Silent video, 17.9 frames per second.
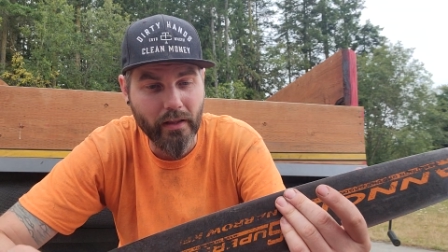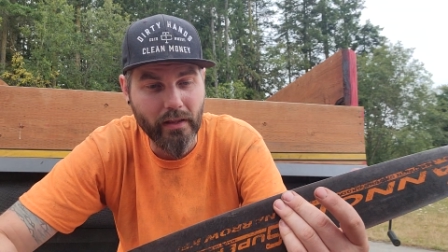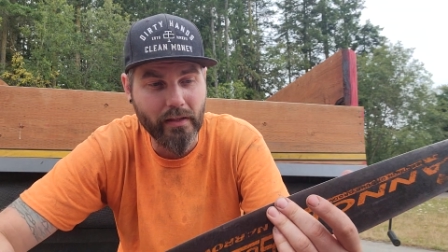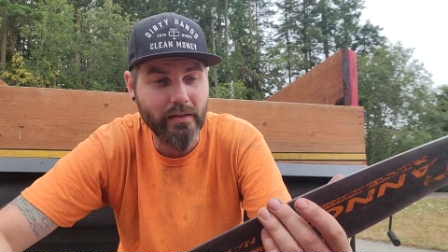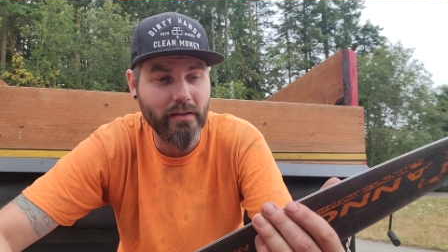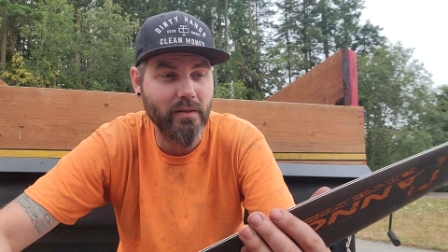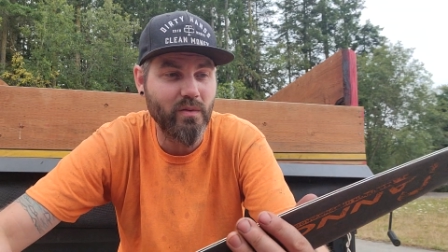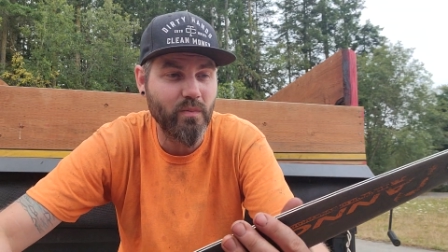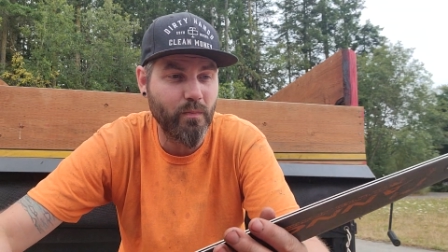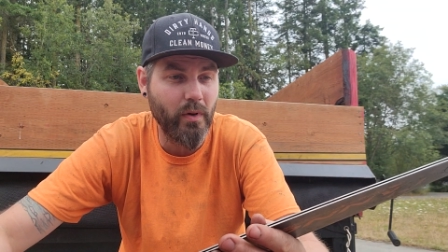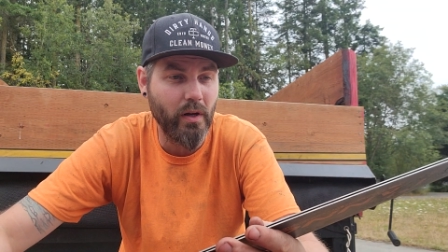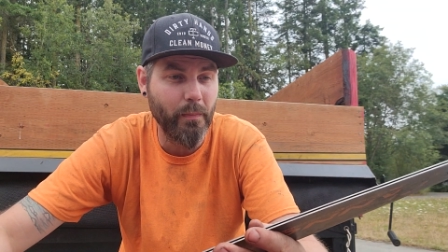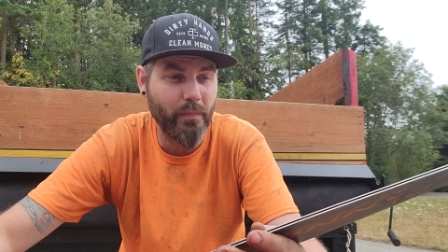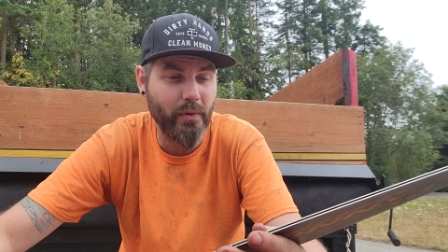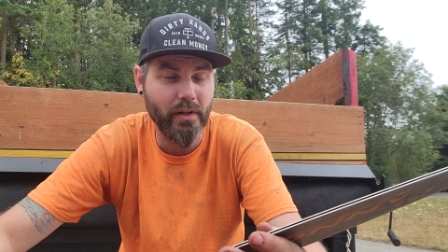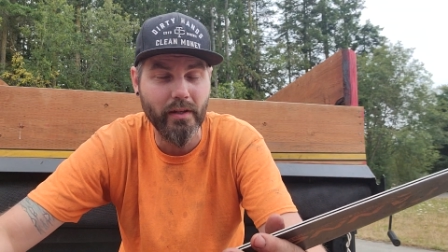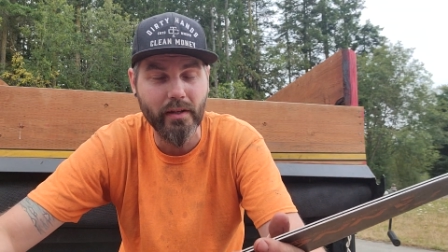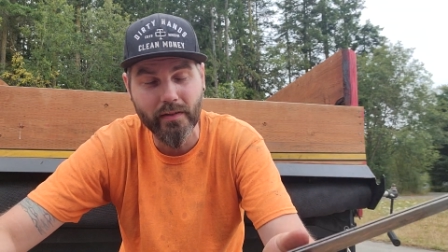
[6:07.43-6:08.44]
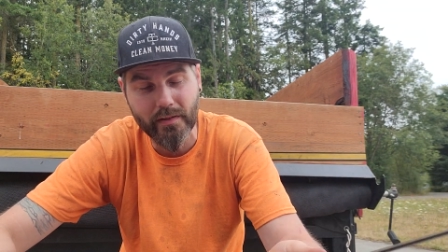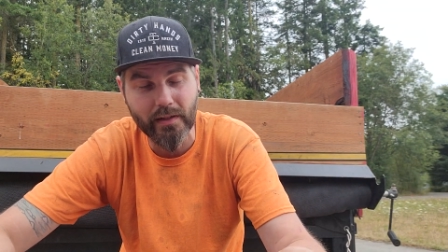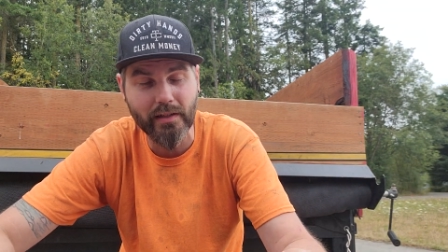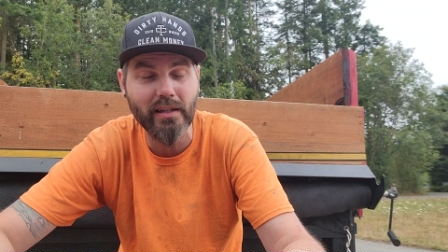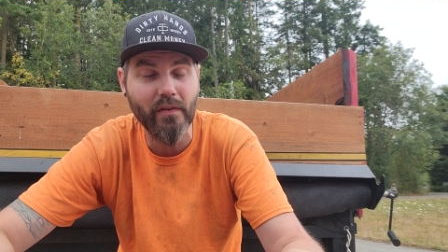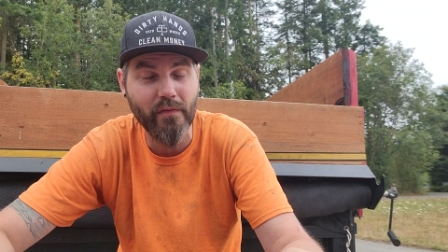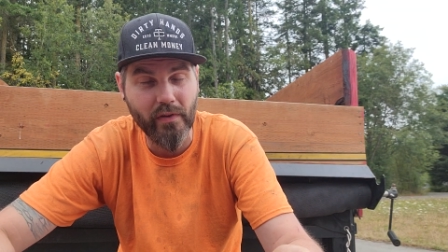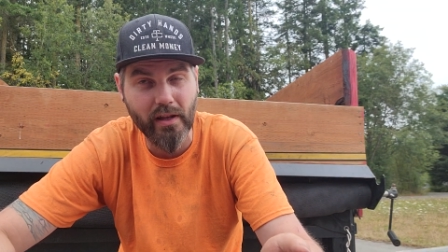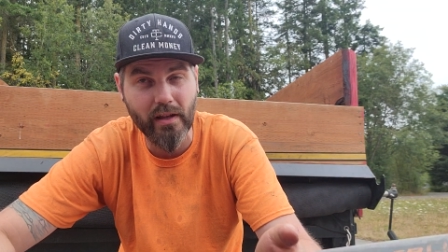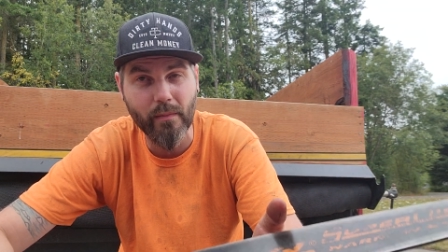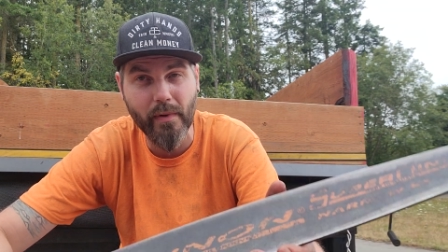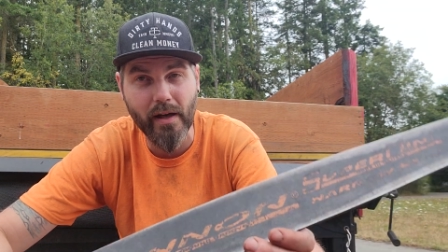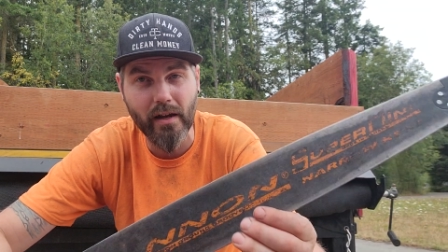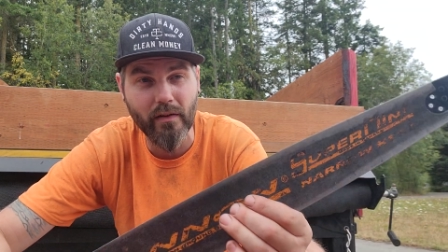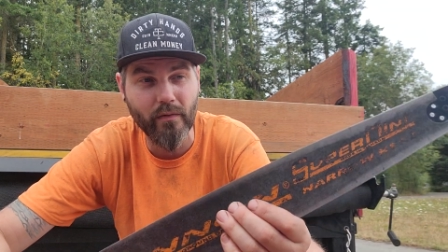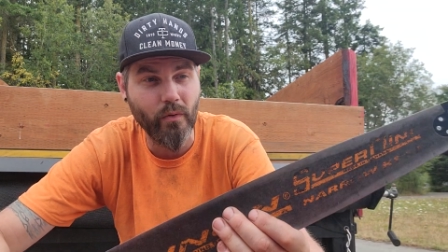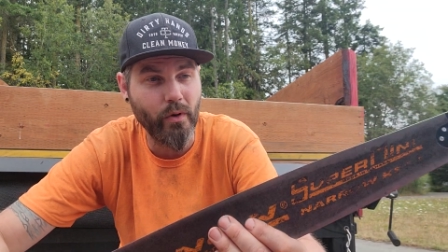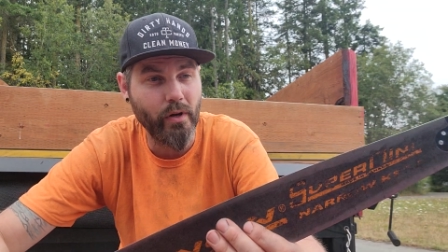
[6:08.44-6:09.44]
This is pumping a significant
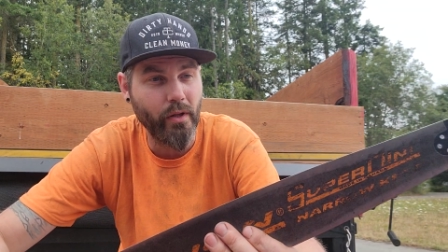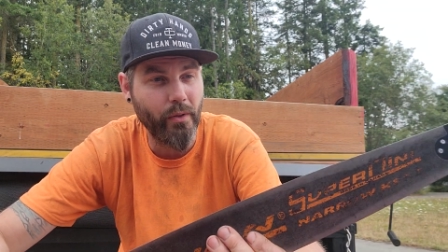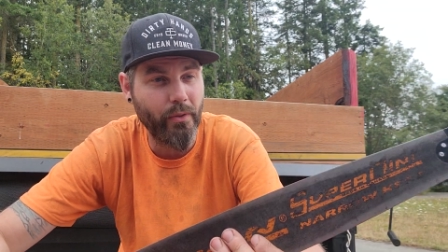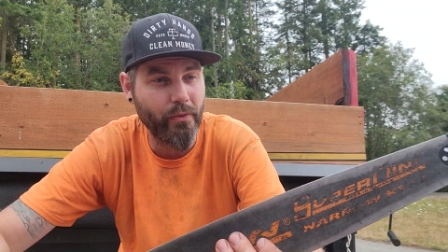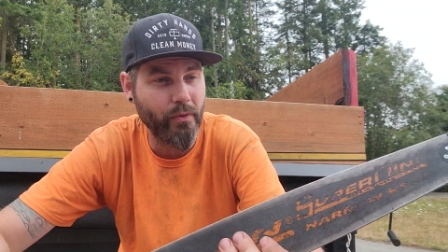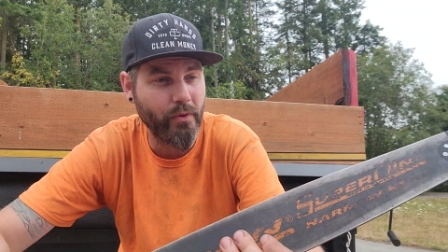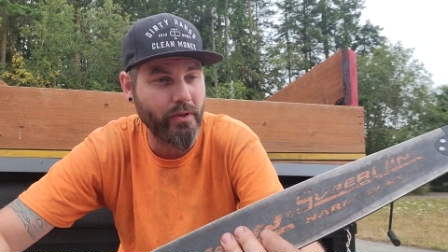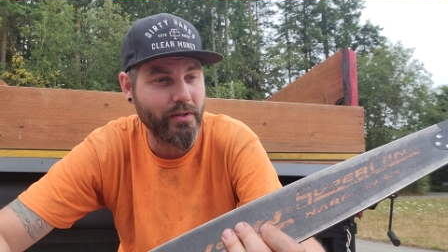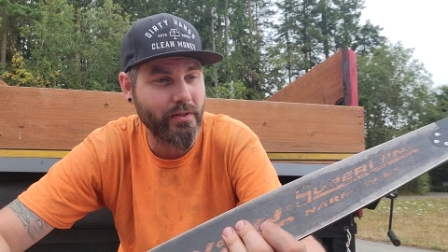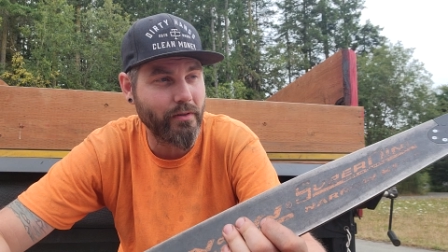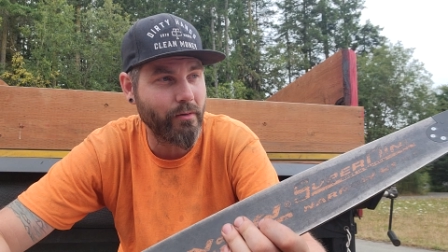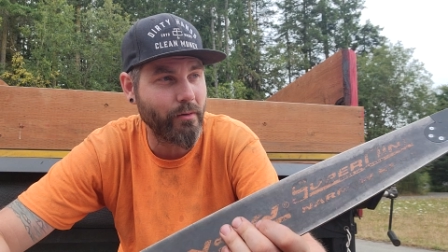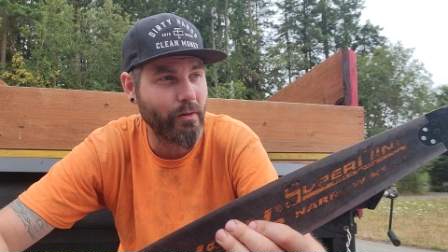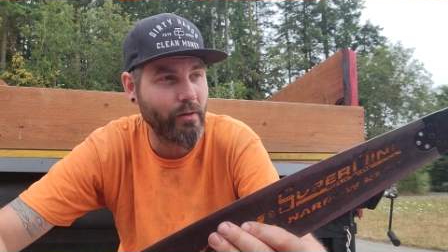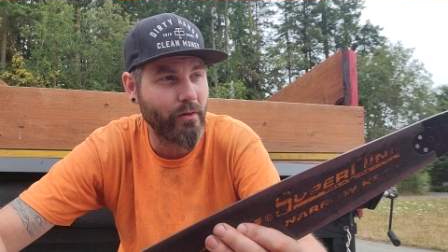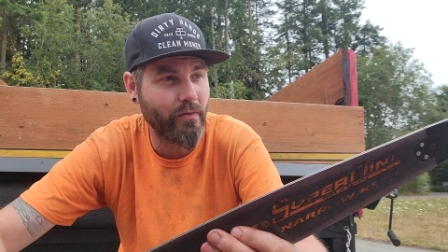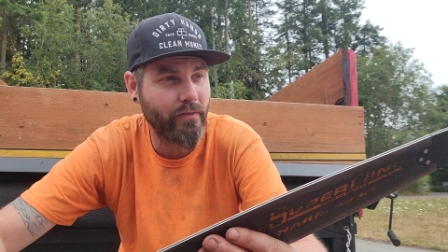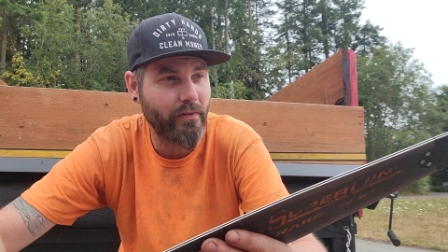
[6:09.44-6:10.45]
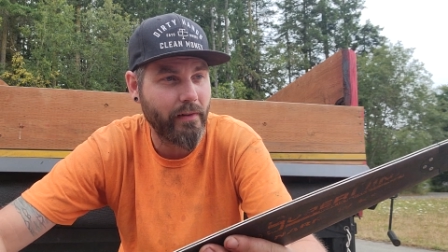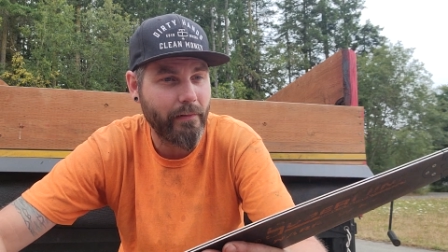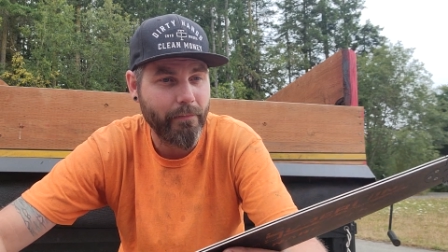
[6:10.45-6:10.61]
amount of oil through this groove.